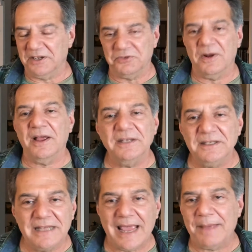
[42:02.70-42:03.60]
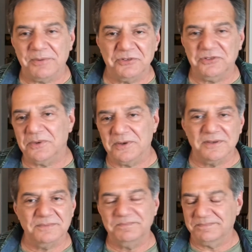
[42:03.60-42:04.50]
I tried in the Apple
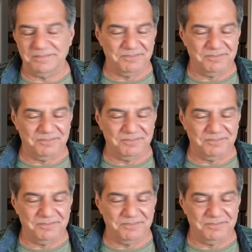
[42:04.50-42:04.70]
Store